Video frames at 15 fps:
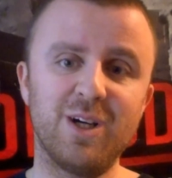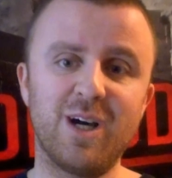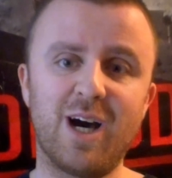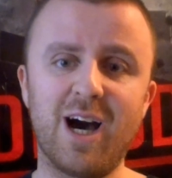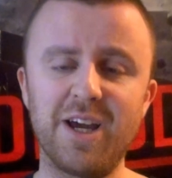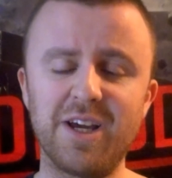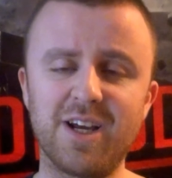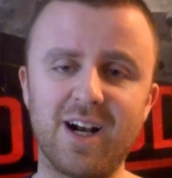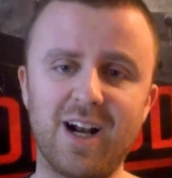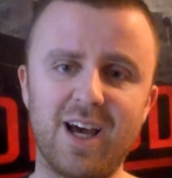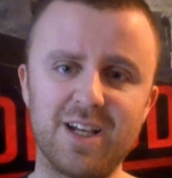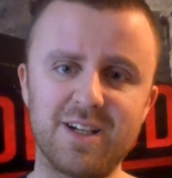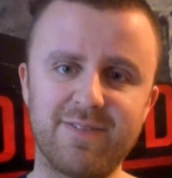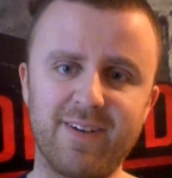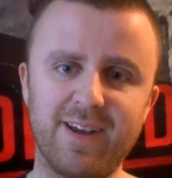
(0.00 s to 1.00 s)

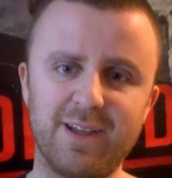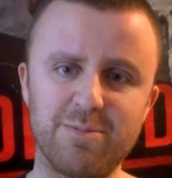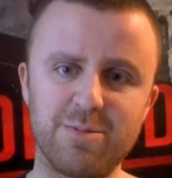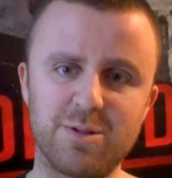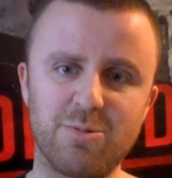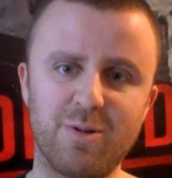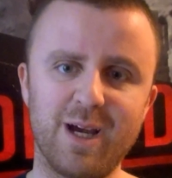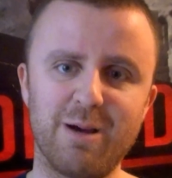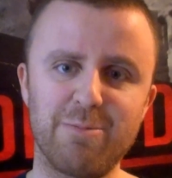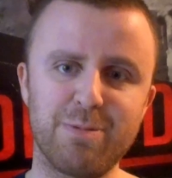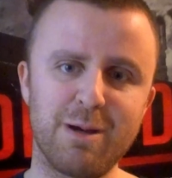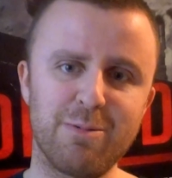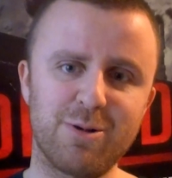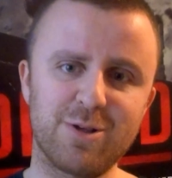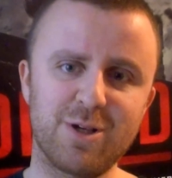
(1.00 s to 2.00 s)
high-class films where
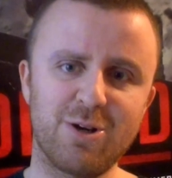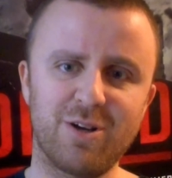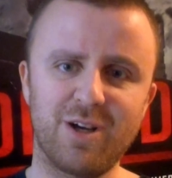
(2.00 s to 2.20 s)
people don't